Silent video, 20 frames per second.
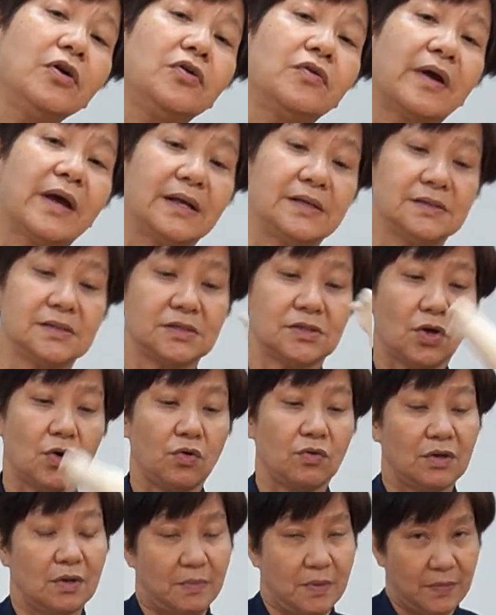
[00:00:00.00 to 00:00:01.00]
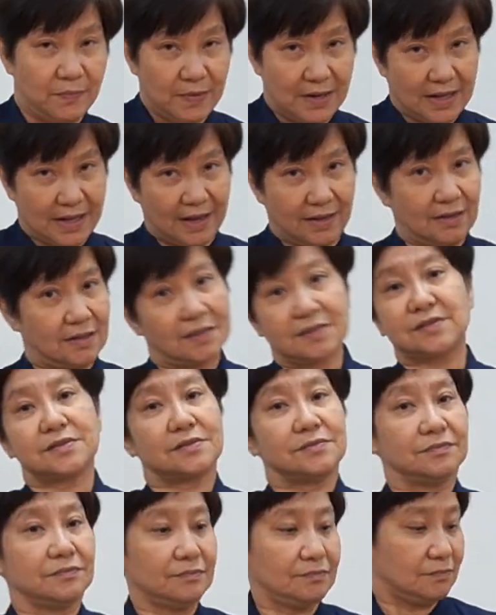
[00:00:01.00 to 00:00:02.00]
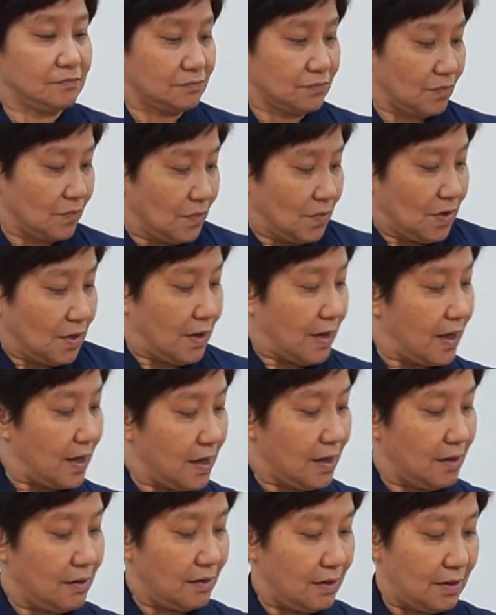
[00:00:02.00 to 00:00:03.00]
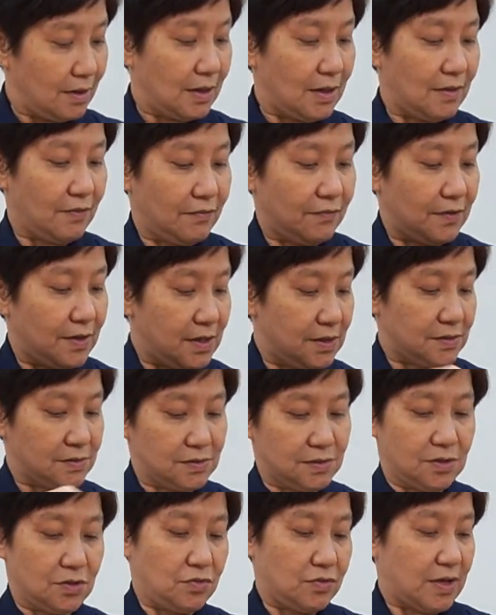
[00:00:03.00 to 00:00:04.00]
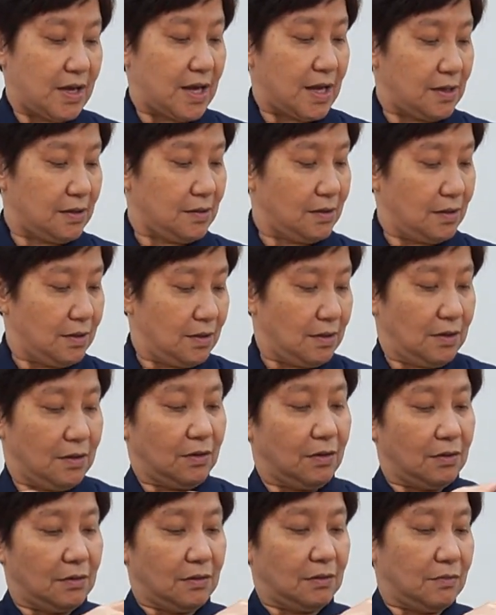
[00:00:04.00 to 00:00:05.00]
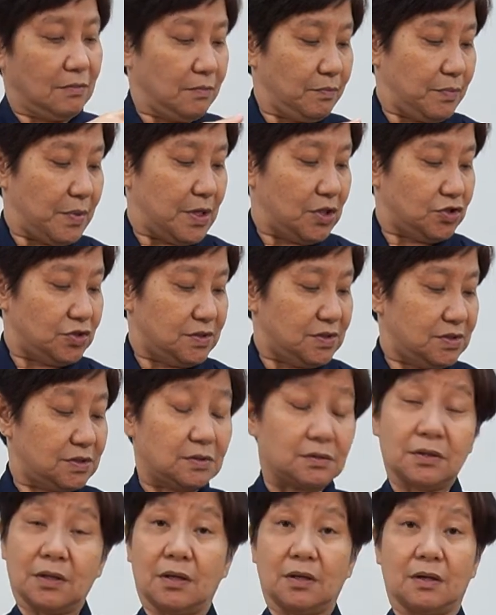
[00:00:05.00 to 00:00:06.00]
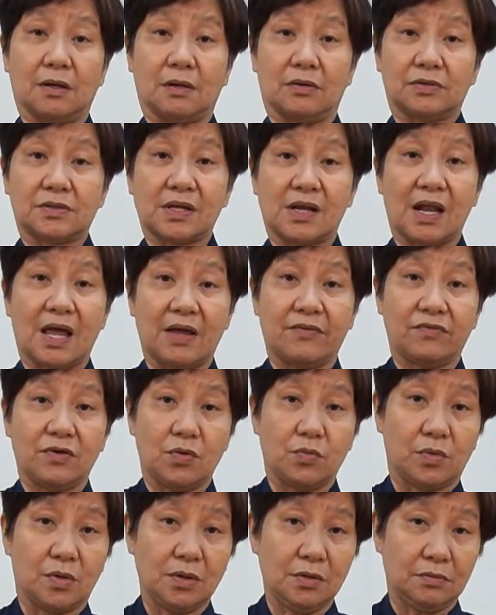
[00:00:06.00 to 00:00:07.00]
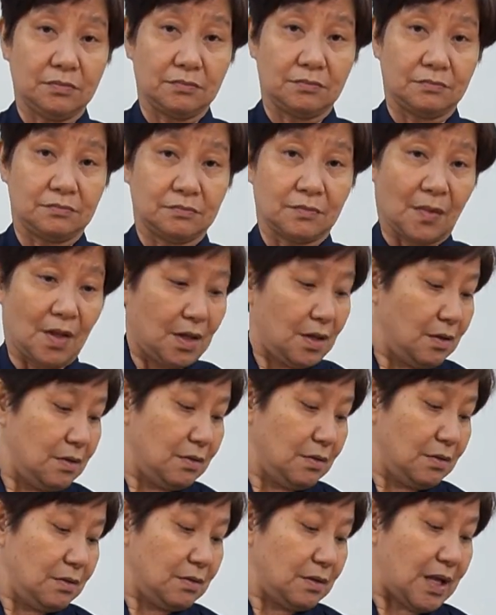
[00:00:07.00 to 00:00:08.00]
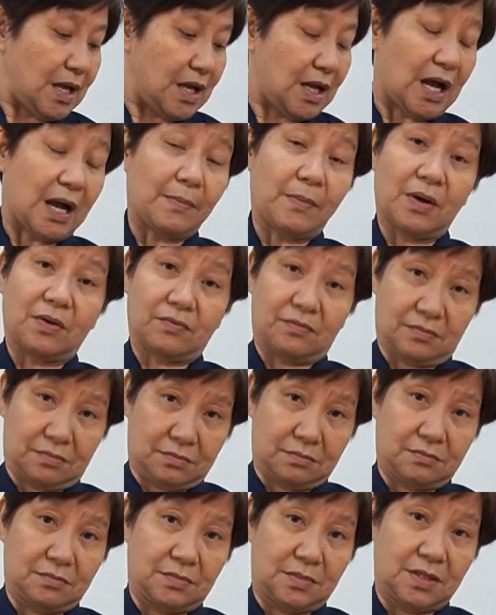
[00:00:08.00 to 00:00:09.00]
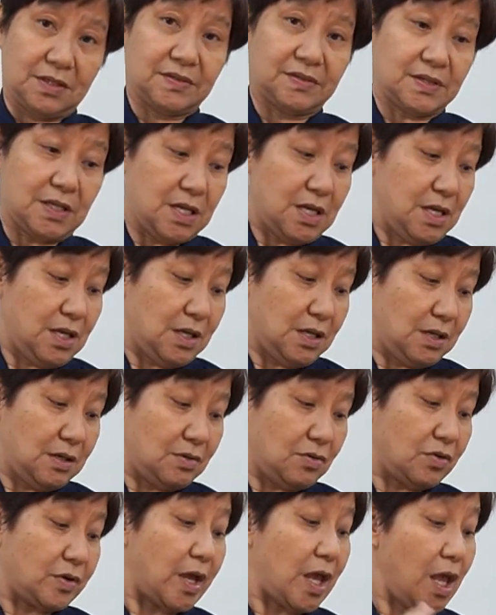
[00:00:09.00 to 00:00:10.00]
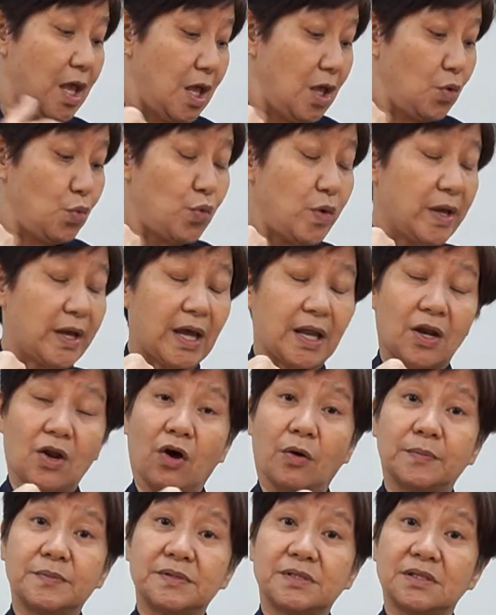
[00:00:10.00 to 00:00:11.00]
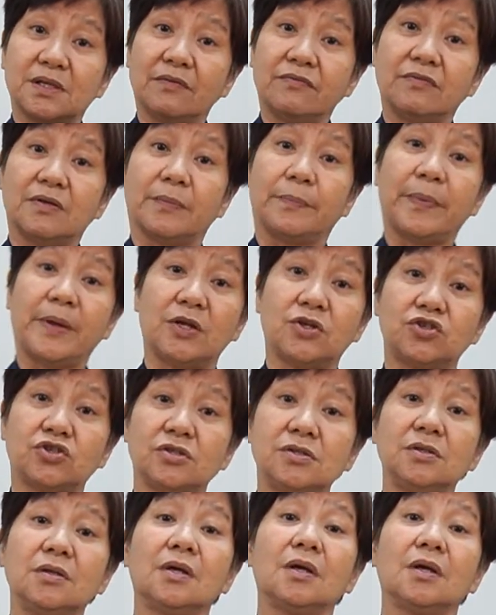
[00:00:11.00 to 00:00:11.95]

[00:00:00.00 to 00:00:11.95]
you can just hold the baby like this. Okay, first you can, patients, the saliva can come up easily. Okay, we can observe the patient